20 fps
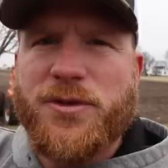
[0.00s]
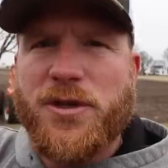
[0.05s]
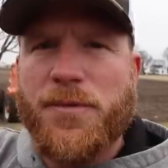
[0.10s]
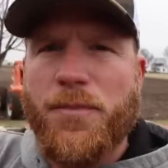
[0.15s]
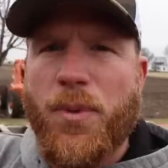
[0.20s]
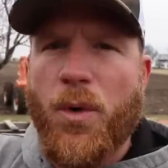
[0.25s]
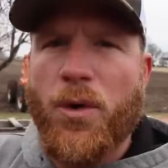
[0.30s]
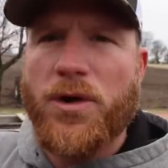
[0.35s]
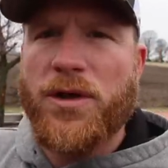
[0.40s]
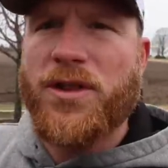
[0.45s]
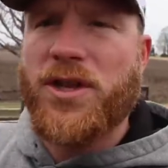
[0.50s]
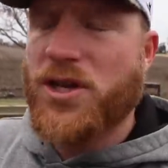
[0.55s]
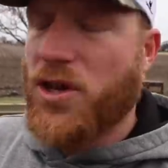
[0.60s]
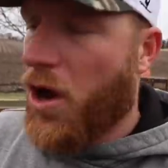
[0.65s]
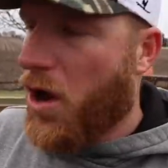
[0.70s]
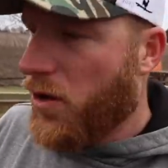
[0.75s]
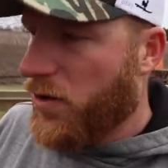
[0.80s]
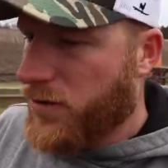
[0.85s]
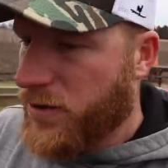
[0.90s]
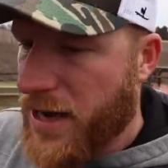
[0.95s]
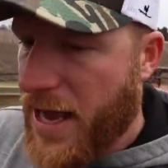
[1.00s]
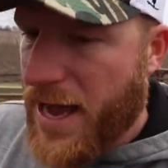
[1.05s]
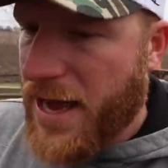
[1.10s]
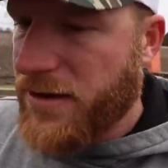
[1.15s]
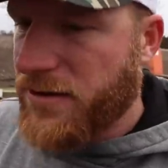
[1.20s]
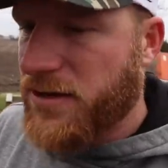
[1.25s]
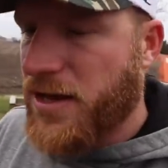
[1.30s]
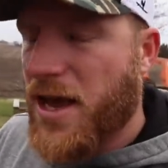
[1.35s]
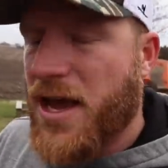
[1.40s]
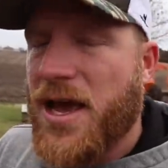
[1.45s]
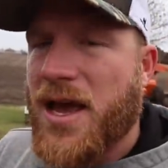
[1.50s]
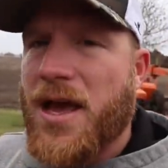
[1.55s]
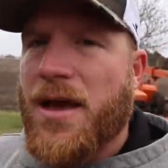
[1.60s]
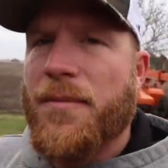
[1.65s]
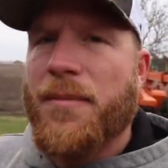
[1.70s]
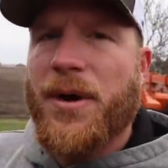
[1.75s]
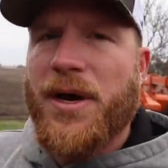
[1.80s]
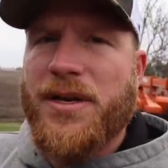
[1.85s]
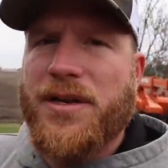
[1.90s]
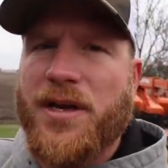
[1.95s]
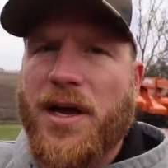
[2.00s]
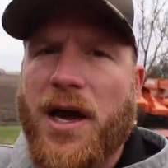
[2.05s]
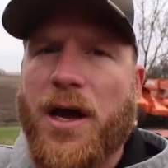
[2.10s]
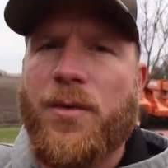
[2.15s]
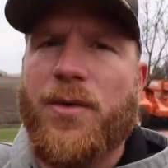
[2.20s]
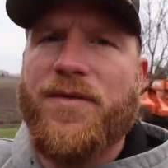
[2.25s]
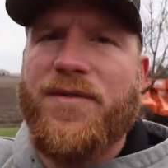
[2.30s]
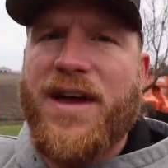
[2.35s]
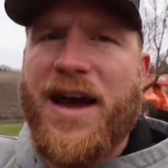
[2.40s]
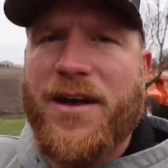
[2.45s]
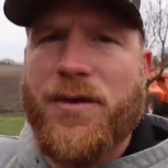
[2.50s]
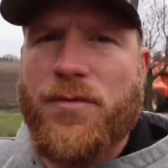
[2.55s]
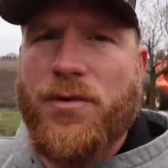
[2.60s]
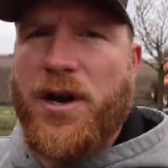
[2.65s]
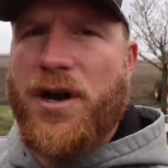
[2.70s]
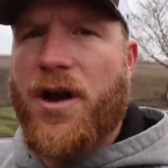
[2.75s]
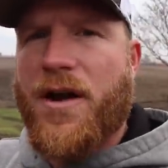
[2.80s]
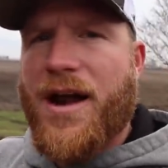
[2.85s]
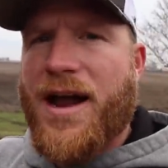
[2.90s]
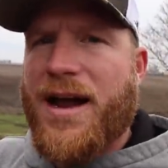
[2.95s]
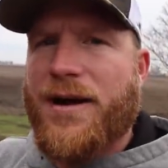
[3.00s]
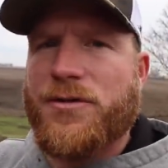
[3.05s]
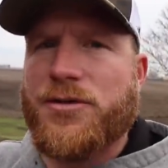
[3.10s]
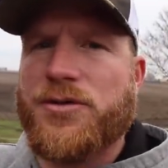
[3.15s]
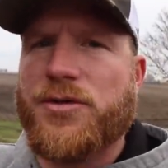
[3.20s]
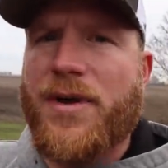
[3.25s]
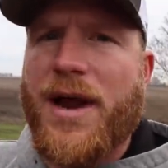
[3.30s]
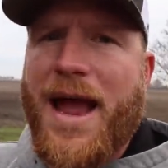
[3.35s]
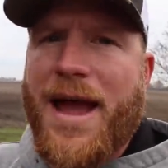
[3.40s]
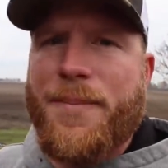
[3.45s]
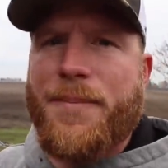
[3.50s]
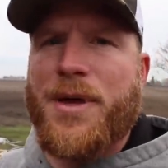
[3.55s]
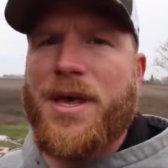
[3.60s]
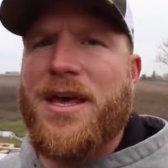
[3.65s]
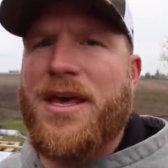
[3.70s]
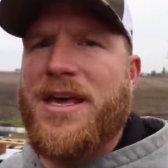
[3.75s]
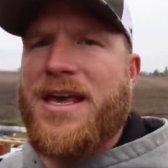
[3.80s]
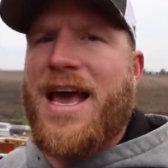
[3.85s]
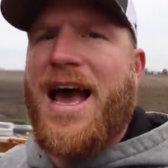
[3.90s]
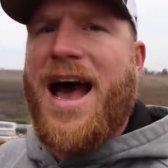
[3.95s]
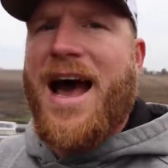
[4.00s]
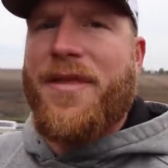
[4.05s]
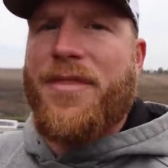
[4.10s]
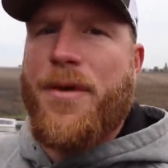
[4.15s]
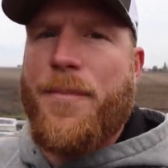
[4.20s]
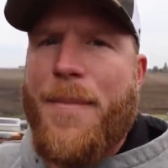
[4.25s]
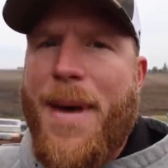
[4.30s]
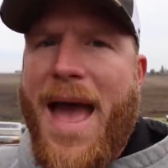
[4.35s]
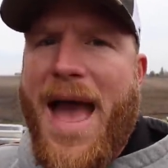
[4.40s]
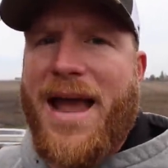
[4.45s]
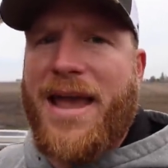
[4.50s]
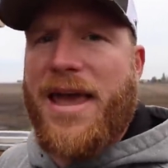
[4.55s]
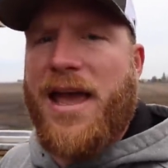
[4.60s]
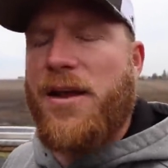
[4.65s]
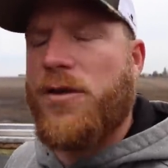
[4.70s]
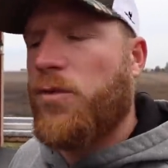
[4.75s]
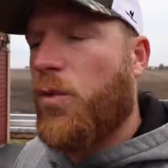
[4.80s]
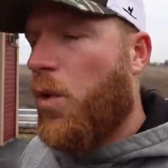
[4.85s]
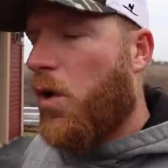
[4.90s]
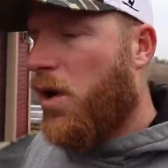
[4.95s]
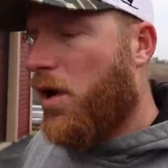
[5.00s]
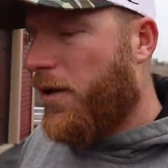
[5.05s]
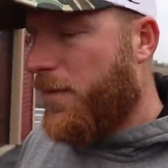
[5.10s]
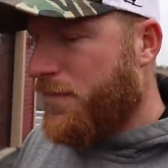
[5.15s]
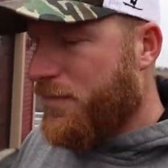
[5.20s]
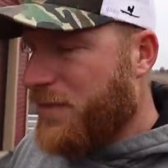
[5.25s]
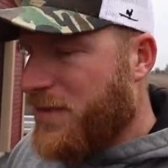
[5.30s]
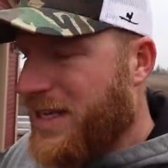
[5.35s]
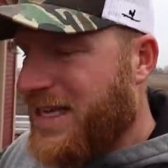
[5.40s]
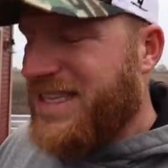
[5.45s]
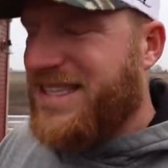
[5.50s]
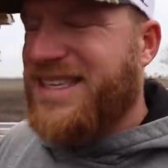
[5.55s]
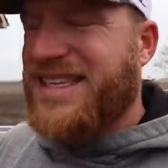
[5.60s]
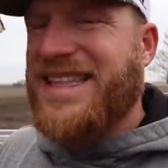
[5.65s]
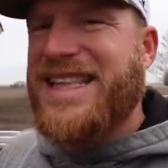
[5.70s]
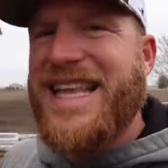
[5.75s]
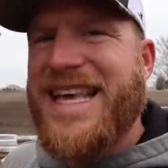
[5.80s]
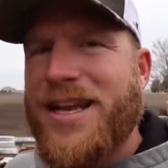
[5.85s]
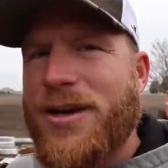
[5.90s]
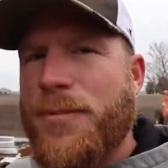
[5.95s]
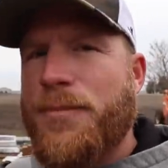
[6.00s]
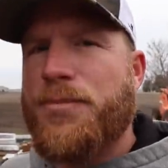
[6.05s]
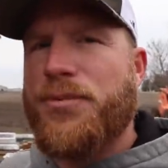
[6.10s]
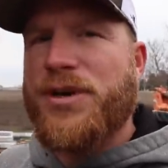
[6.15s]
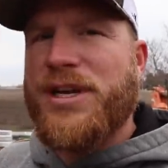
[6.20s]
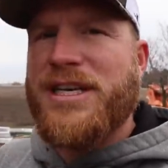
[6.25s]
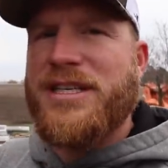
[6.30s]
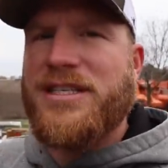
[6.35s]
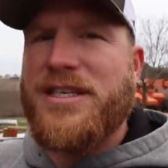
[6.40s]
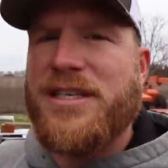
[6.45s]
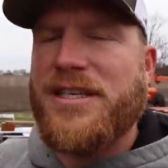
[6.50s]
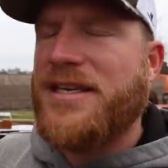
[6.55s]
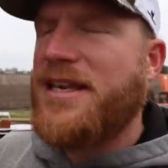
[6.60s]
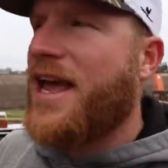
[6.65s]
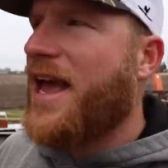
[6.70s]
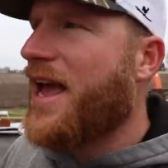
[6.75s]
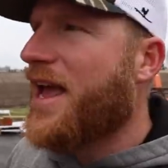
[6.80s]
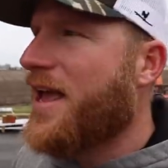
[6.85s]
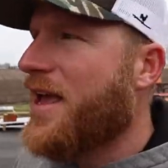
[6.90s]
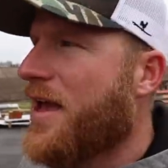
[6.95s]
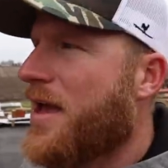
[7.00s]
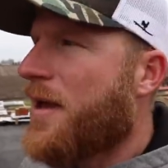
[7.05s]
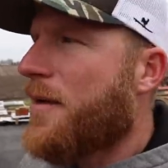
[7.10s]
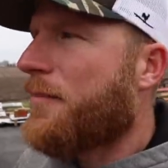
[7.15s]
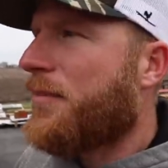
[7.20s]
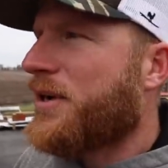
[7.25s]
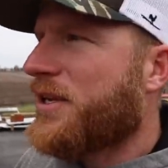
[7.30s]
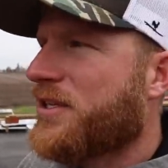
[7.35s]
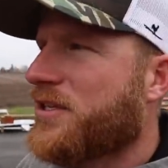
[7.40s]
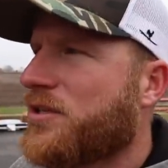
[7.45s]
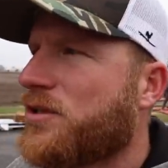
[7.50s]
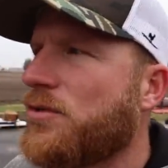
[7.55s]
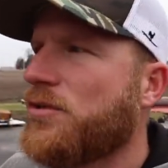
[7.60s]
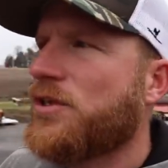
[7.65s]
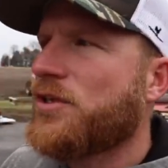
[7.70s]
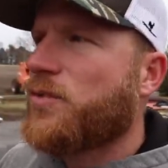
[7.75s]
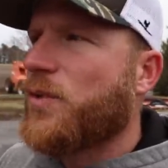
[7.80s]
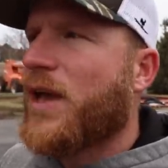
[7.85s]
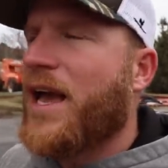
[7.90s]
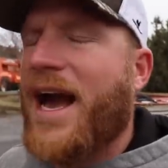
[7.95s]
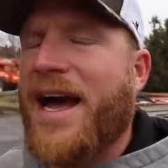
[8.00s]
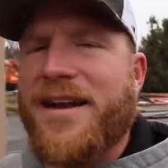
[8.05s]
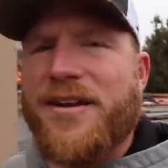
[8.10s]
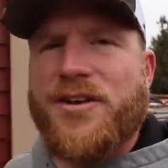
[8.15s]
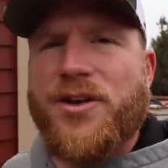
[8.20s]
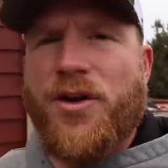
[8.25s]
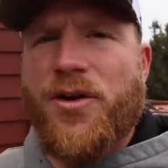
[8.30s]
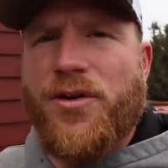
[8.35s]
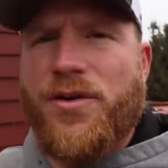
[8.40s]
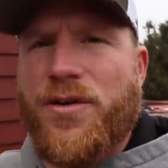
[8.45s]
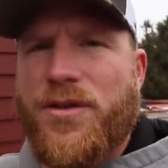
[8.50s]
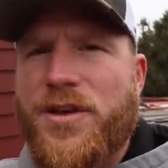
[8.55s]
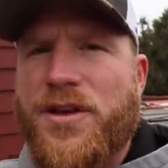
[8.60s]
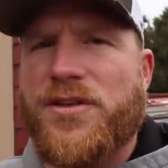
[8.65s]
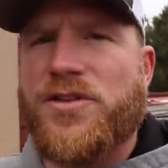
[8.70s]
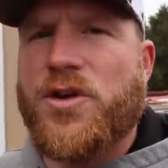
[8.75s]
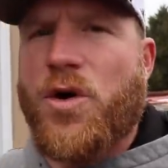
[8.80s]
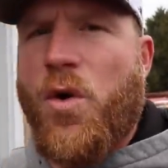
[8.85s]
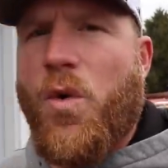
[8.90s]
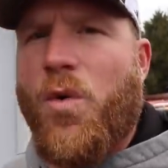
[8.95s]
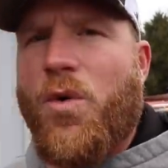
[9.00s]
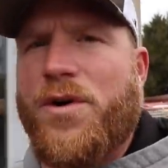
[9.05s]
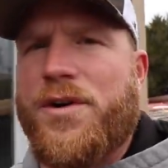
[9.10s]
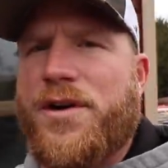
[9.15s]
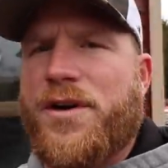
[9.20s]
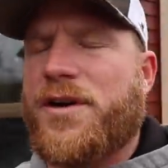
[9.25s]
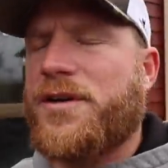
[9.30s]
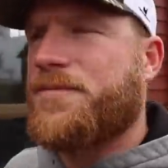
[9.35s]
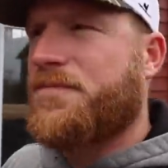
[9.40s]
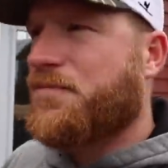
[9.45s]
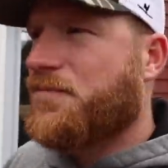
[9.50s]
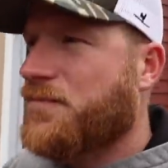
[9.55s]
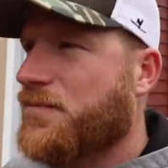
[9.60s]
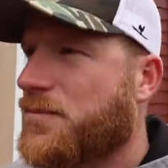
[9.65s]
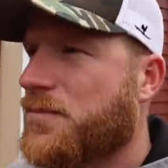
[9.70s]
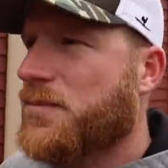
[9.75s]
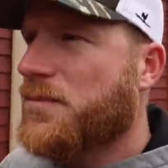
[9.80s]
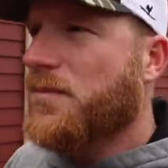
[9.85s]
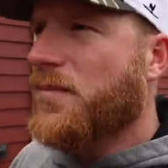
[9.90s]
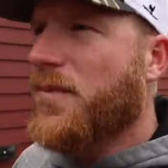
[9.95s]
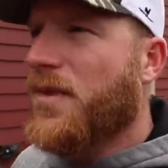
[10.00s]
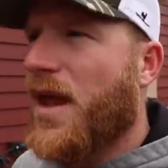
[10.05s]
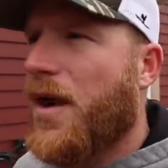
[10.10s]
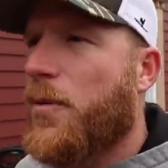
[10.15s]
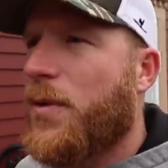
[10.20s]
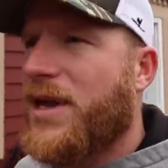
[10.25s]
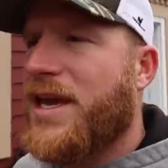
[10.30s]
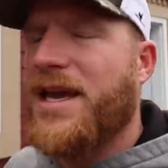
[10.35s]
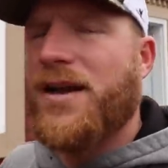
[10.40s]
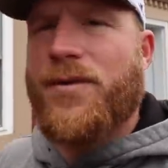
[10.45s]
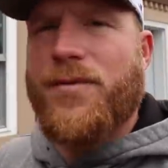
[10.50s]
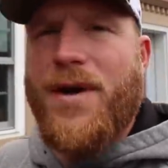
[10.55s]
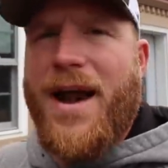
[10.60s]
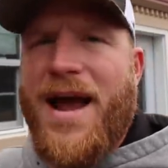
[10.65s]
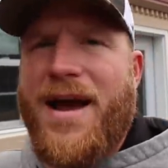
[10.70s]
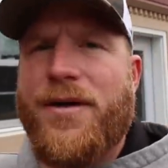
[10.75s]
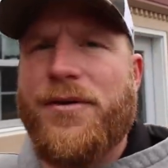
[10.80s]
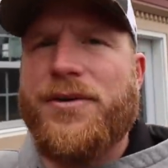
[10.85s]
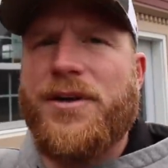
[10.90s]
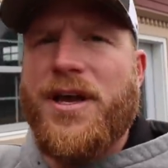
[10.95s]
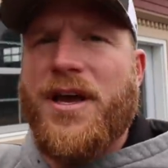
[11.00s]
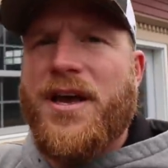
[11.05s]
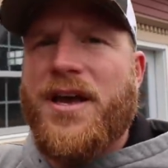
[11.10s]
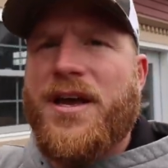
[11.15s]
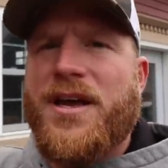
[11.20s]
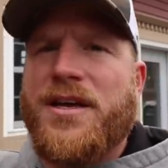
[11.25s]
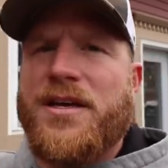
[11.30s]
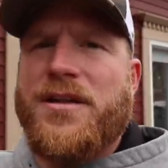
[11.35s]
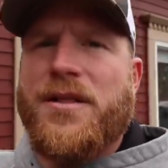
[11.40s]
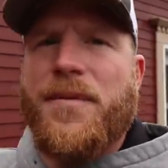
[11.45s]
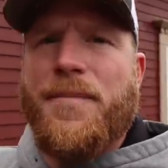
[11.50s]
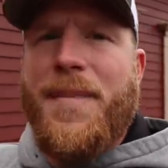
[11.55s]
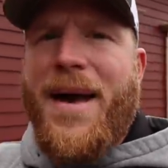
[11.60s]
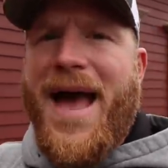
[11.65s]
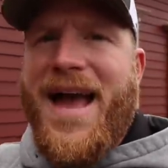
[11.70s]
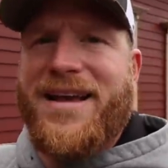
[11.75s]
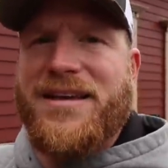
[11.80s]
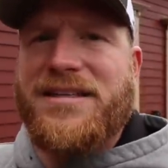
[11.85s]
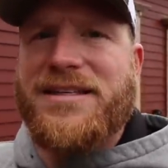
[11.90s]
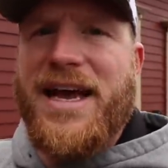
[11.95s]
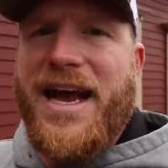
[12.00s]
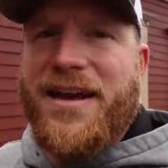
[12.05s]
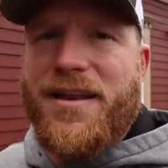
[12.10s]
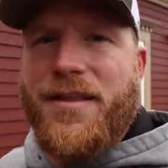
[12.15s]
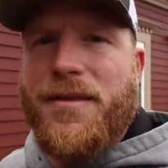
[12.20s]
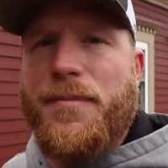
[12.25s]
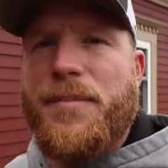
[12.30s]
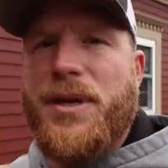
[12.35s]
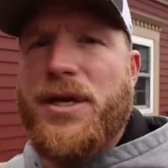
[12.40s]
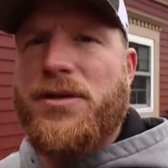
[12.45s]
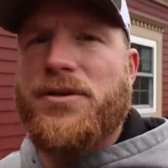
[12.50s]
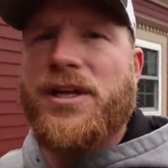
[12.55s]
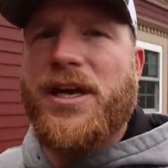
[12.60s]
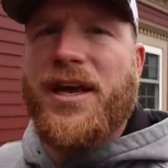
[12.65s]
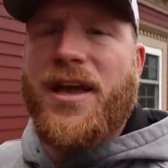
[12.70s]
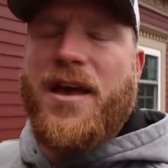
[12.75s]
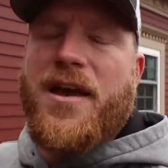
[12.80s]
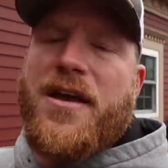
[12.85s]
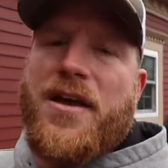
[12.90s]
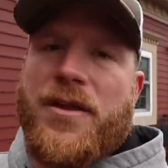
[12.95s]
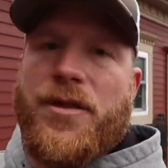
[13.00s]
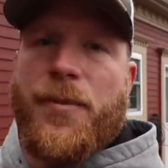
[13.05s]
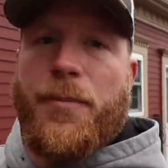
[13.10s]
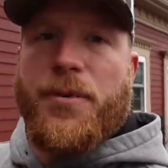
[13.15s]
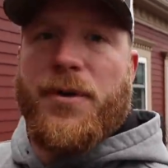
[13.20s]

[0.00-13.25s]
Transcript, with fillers: support the taller guys, but uh, we've got to run our house wrap on the back end wall. It's a little breezy today, but as soon as we kind of turn on this corner and we get around to the back side of the building, the